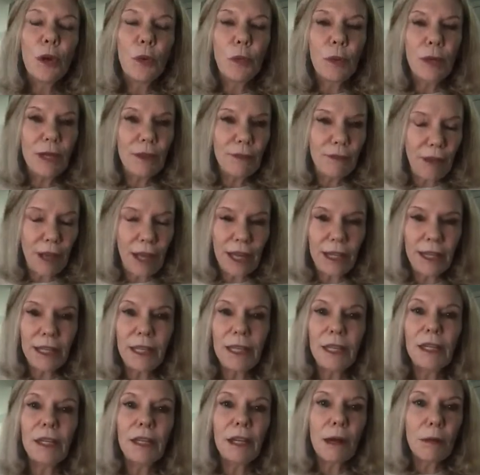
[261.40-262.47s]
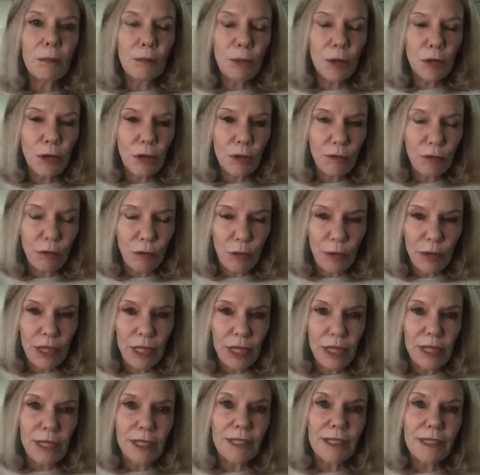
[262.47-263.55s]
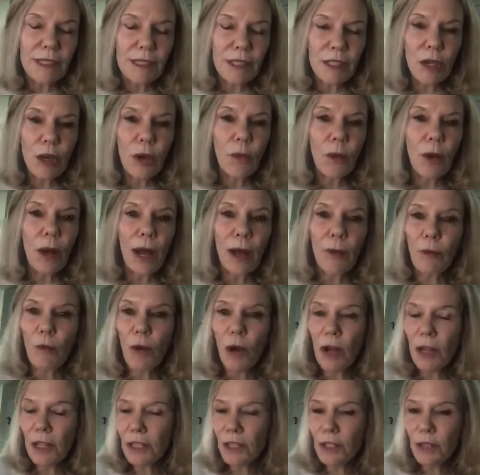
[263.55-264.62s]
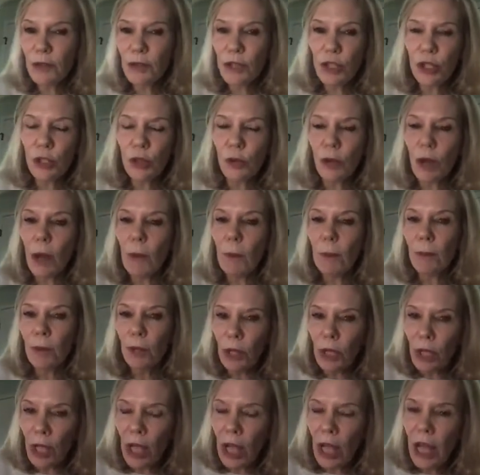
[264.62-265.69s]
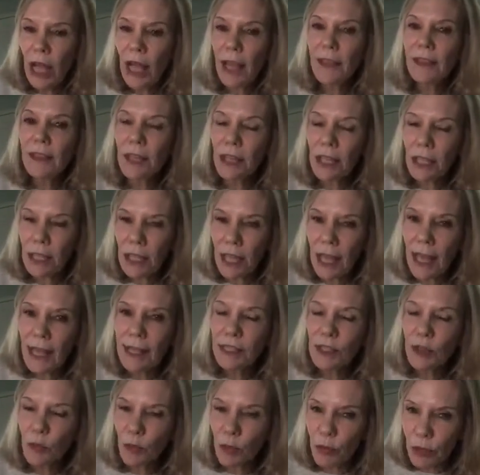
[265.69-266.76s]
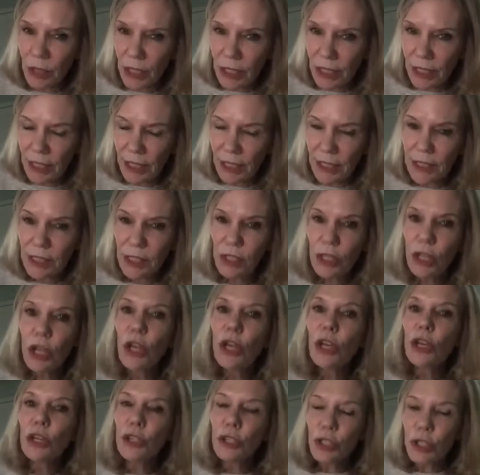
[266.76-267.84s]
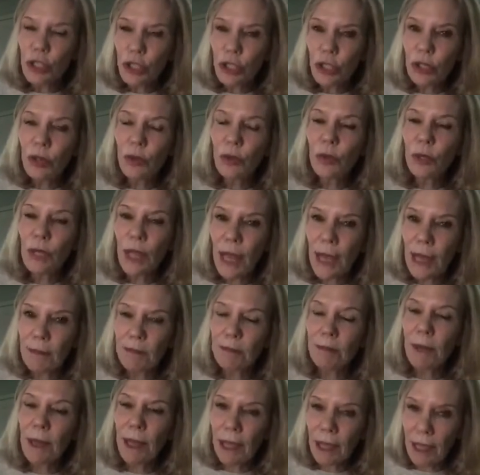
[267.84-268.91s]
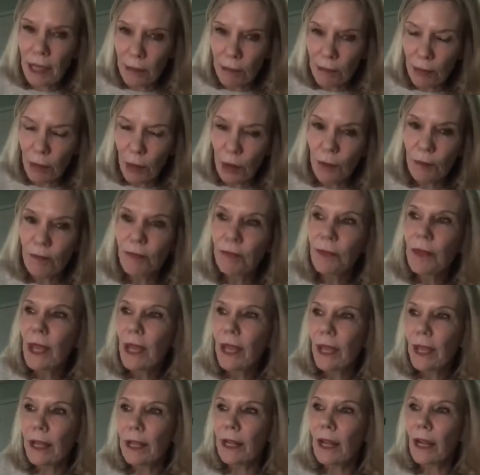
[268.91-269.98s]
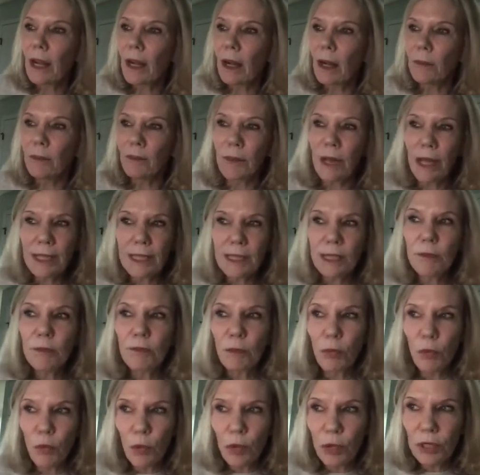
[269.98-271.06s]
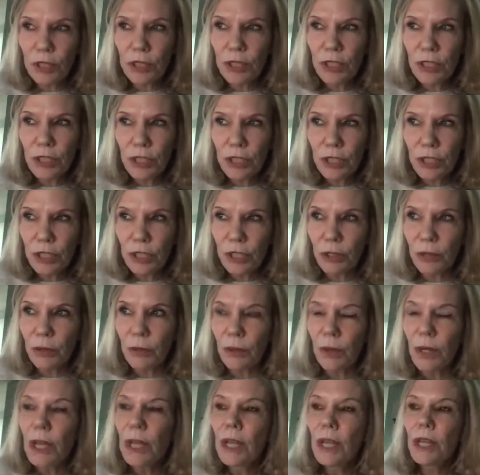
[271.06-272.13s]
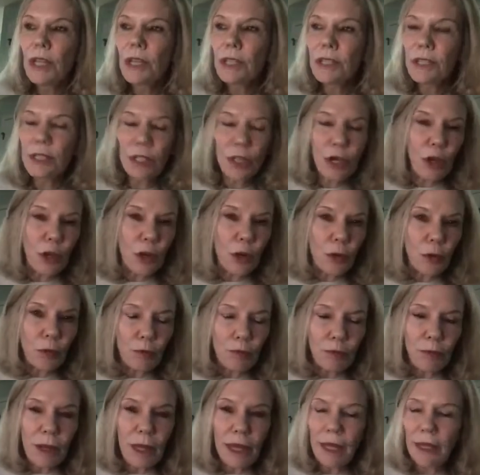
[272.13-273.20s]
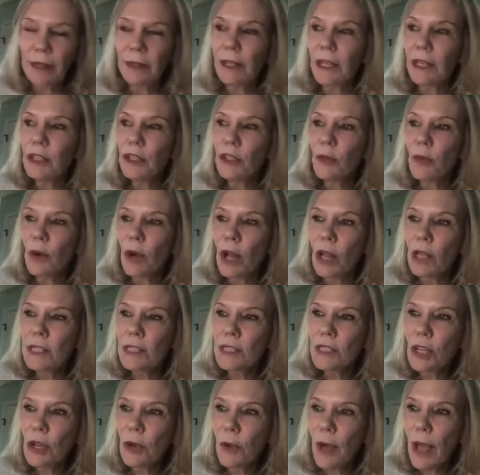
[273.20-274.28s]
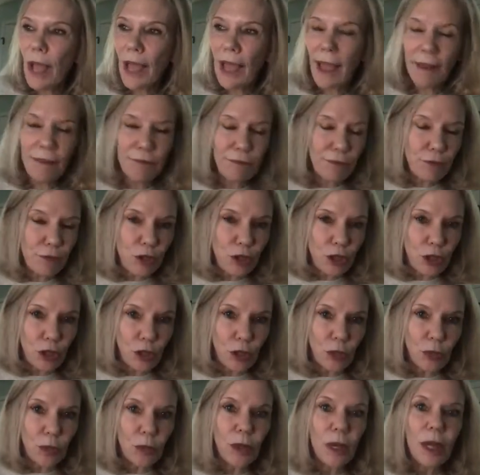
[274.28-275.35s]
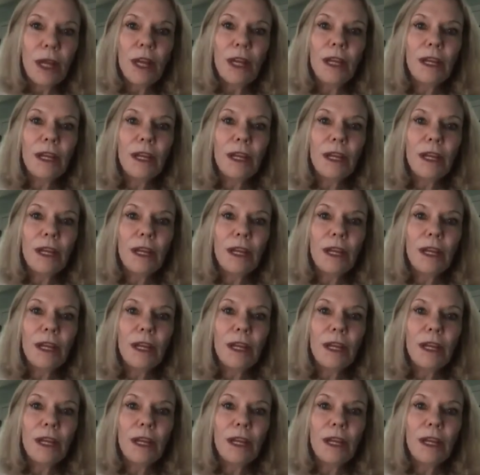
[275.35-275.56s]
we have had a number of readings. So I want you to apply the class readings to that paper. And that's important to do. And then you also have to